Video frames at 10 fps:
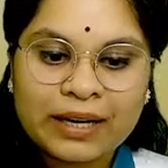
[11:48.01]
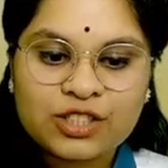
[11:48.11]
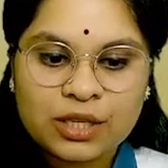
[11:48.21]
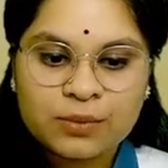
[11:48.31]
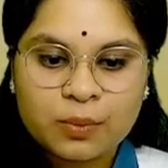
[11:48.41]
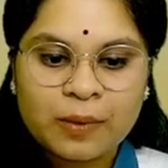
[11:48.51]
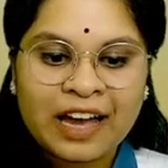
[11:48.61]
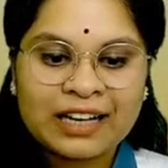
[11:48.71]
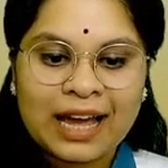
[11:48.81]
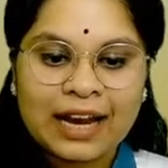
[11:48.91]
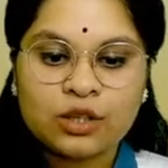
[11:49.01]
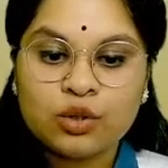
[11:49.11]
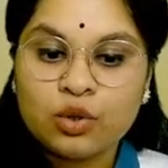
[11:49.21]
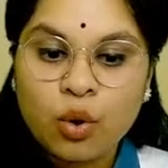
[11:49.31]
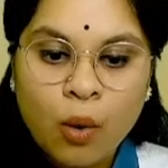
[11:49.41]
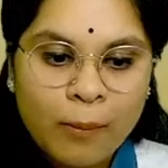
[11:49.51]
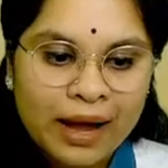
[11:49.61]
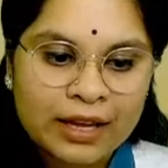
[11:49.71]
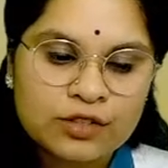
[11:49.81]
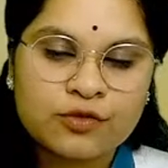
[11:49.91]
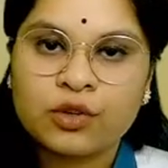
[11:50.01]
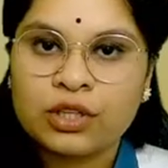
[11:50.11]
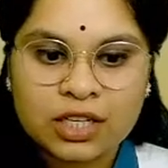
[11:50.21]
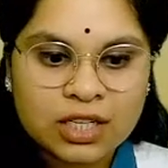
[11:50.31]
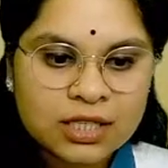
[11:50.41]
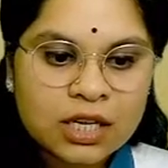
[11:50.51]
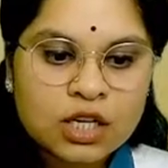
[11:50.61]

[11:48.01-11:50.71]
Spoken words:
James Watt had no bias for years.